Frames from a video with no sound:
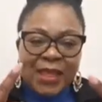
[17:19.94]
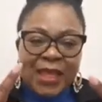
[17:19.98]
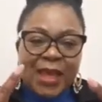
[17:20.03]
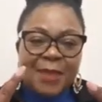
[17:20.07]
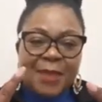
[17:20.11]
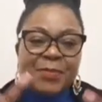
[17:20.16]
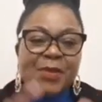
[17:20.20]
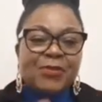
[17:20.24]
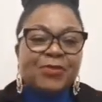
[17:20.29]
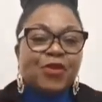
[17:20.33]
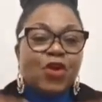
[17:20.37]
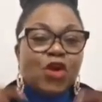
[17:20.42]

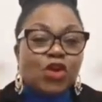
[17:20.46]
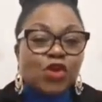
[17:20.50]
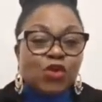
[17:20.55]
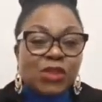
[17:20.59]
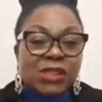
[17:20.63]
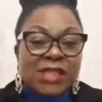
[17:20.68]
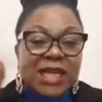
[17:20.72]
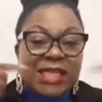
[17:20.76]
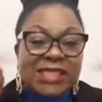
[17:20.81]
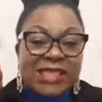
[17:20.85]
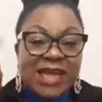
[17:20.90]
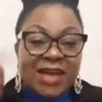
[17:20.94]
before you
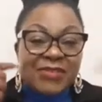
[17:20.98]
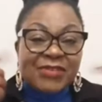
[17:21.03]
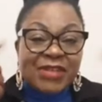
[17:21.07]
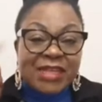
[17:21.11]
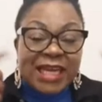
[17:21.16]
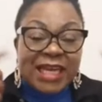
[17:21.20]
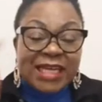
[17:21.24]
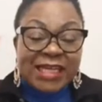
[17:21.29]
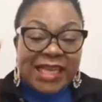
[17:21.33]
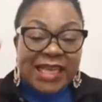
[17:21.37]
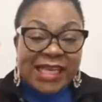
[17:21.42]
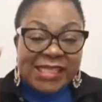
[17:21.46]
start having
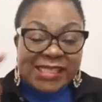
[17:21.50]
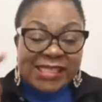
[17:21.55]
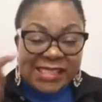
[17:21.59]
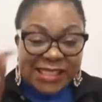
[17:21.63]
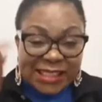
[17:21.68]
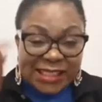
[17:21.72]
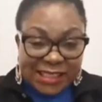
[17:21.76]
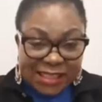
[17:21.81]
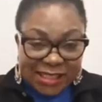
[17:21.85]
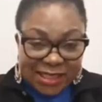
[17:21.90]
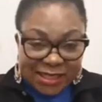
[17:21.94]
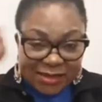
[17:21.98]
that
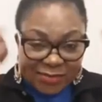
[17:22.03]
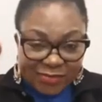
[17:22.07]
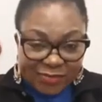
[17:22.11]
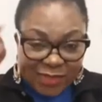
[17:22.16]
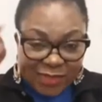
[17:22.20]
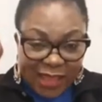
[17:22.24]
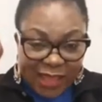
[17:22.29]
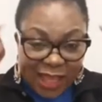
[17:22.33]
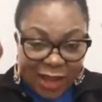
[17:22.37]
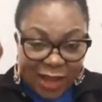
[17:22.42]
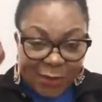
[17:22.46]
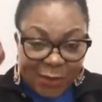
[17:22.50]
instinct,
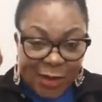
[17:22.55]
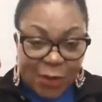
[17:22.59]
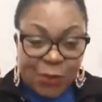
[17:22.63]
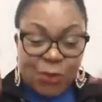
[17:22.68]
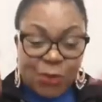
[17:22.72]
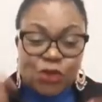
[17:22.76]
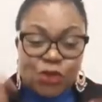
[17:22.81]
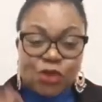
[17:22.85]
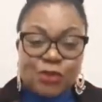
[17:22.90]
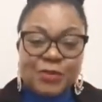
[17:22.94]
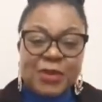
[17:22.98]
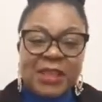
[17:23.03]
think about
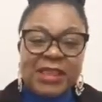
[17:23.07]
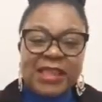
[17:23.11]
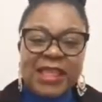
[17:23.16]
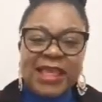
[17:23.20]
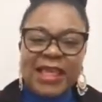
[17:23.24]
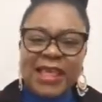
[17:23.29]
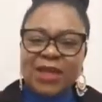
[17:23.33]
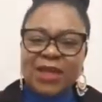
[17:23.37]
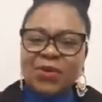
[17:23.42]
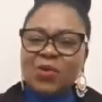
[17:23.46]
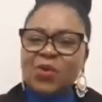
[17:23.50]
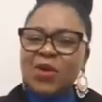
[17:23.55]
what you've been
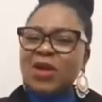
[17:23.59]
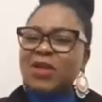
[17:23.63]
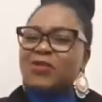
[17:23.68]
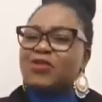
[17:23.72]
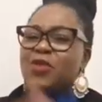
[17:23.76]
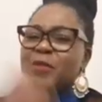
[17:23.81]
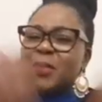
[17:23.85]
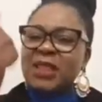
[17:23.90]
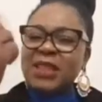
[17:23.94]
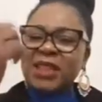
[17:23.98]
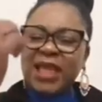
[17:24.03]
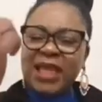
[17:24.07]
thinking. What have you
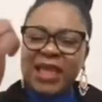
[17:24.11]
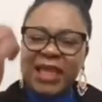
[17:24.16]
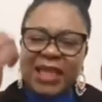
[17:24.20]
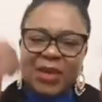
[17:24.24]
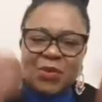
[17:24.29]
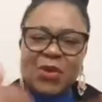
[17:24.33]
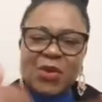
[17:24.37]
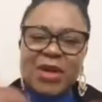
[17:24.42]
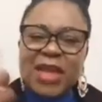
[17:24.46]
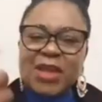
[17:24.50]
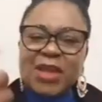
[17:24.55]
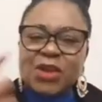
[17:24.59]
been thinking?
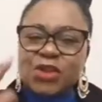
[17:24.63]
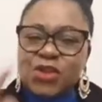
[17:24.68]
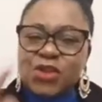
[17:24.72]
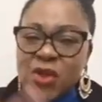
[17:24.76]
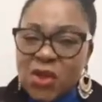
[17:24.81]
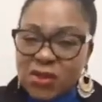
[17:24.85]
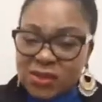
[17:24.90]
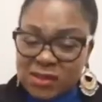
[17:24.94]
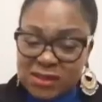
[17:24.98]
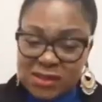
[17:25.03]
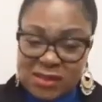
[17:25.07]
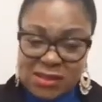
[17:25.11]
What are your
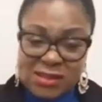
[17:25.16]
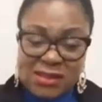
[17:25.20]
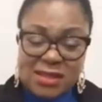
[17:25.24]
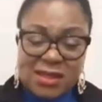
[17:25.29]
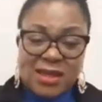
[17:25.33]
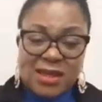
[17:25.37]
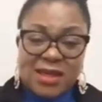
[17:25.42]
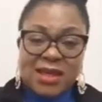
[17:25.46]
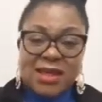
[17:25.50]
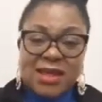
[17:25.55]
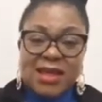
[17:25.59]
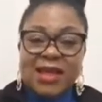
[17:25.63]
thoughts?
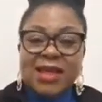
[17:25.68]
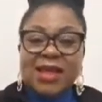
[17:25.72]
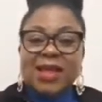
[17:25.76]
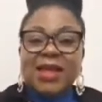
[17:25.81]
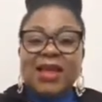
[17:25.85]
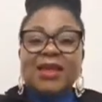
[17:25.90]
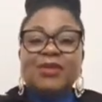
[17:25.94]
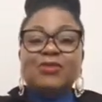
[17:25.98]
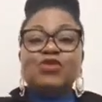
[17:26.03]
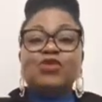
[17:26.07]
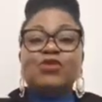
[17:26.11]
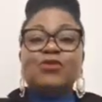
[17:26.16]

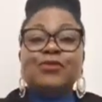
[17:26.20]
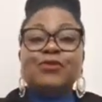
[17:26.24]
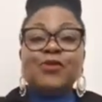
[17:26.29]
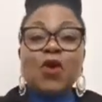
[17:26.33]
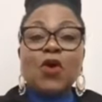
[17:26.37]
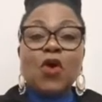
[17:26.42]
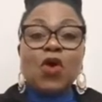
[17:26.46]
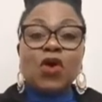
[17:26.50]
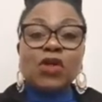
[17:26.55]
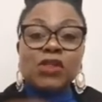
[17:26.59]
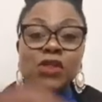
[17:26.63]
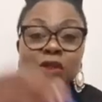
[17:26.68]
If you
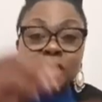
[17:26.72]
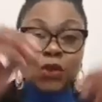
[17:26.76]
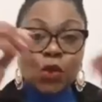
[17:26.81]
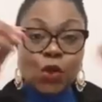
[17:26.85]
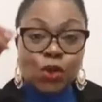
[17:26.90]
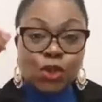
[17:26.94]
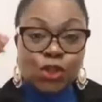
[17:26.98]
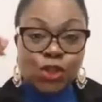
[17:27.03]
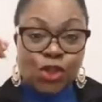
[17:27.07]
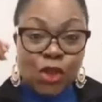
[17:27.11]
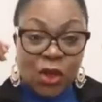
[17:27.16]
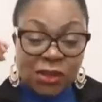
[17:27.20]
focus on
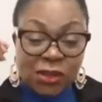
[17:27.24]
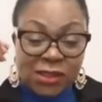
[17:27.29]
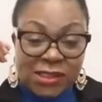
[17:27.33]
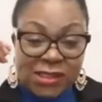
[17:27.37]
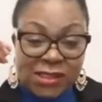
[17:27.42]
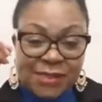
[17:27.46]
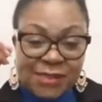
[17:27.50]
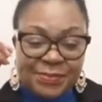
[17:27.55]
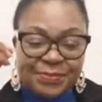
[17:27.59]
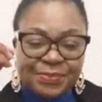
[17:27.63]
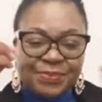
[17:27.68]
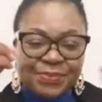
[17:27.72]
good
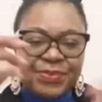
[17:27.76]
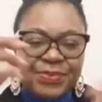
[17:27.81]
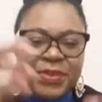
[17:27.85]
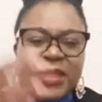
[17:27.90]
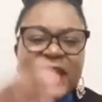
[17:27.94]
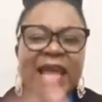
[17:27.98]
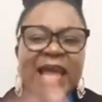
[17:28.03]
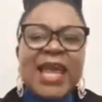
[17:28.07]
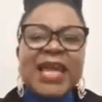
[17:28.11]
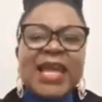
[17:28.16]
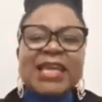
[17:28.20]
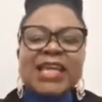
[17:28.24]
thoughts,
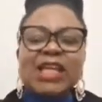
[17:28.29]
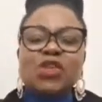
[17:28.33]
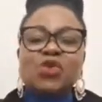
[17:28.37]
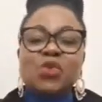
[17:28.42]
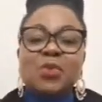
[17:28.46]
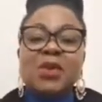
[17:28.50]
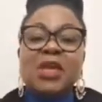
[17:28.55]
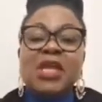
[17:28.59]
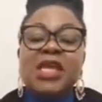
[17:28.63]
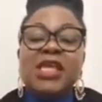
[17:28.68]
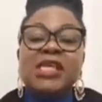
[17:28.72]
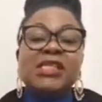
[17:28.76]
then it will
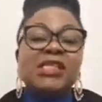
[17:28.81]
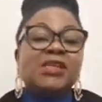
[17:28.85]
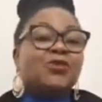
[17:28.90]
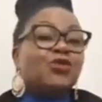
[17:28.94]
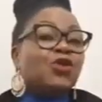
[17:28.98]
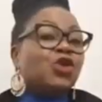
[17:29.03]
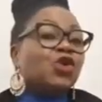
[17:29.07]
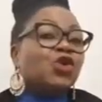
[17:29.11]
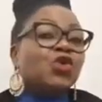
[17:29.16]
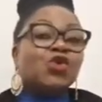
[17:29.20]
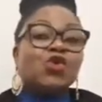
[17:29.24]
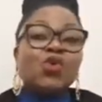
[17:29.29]
be easy
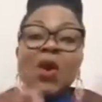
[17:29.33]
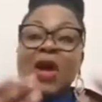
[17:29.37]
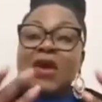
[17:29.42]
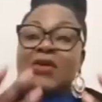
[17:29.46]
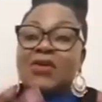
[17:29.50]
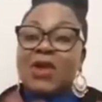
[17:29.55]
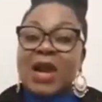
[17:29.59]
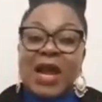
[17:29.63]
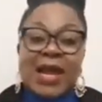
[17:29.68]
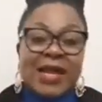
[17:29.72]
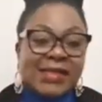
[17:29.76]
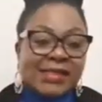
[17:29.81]
for you to
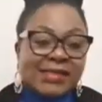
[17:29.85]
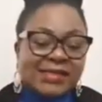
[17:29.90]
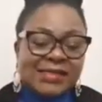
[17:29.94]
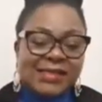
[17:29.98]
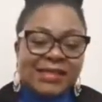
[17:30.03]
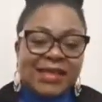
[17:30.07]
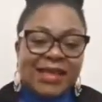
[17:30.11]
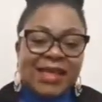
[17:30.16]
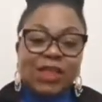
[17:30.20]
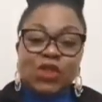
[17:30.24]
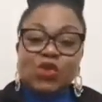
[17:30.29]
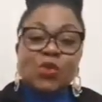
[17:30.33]
arise.
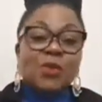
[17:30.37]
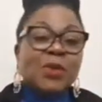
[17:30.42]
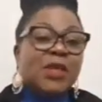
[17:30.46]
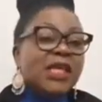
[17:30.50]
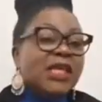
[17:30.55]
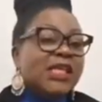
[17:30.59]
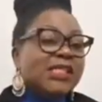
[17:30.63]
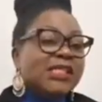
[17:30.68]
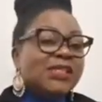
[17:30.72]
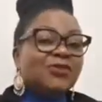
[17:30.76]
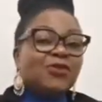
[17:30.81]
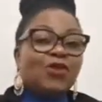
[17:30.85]
It will be
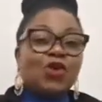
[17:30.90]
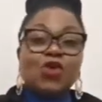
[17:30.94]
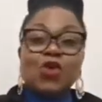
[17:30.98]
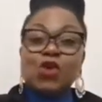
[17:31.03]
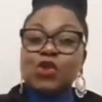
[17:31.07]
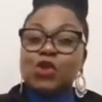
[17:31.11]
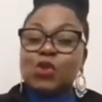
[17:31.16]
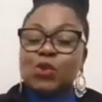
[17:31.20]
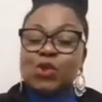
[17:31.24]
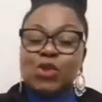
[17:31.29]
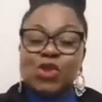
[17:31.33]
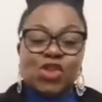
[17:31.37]
easy for
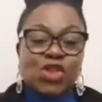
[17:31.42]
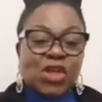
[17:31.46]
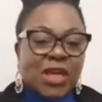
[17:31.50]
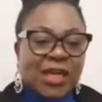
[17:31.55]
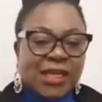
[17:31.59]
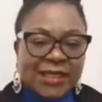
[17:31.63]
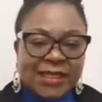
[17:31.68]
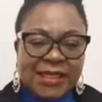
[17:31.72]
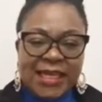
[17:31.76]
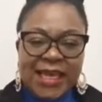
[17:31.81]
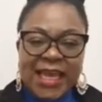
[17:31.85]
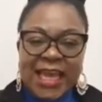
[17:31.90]
us to
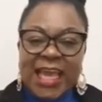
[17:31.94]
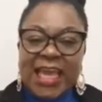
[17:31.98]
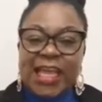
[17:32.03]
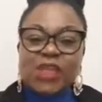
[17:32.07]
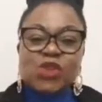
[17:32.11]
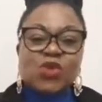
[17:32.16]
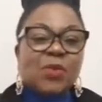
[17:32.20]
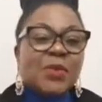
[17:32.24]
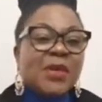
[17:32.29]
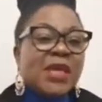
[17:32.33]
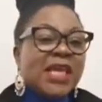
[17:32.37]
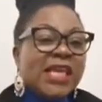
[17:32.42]
shine. It
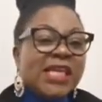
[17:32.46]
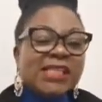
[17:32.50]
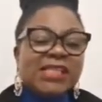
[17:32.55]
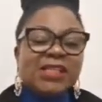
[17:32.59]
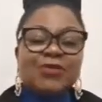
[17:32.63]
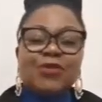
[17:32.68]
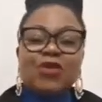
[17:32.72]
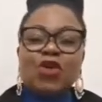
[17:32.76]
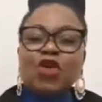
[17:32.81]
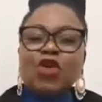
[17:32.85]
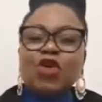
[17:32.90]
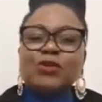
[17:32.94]
will be easy
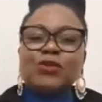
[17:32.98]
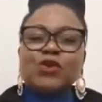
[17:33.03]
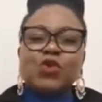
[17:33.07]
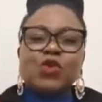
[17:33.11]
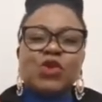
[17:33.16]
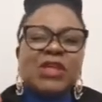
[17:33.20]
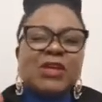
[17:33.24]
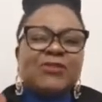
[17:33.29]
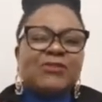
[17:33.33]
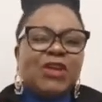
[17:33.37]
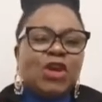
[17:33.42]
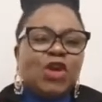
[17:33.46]
for us to
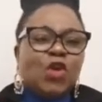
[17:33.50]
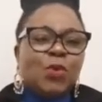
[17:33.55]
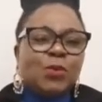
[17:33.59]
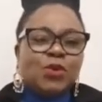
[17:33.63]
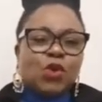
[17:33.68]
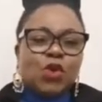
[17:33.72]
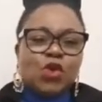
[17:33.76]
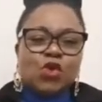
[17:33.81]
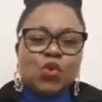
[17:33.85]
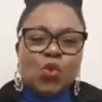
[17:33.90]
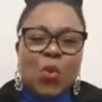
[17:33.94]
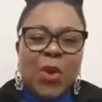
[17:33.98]
develop
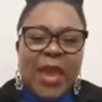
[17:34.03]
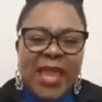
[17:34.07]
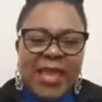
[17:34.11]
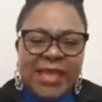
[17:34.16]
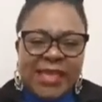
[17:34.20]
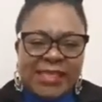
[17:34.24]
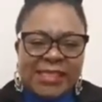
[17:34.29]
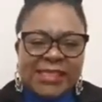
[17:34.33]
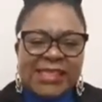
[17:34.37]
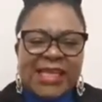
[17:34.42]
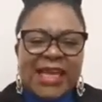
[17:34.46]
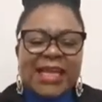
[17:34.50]
those
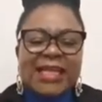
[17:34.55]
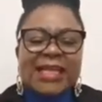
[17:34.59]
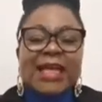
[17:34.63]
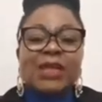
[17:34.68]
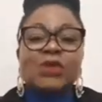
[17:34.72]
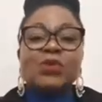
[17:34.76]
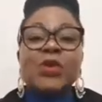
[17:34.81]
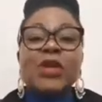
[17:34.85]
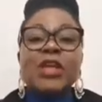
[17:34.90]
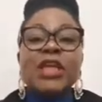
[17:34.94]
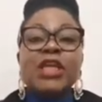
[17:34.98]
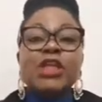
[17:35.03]
wings that
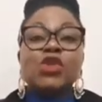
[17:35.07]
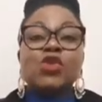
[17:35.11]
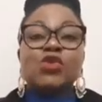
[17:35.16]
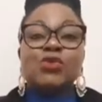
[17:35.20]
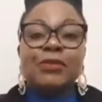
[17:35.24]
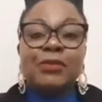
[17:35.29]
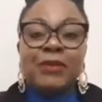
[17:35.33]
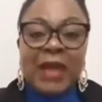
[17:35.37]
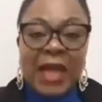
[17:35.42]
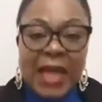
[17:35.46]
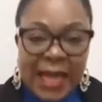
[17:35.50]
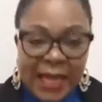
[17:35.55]
we need to
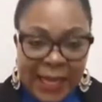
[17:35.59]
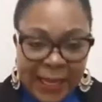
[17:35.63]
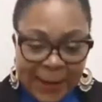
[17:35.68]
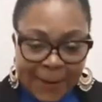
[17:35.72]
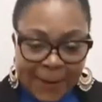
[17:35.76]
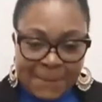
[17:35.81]
fly.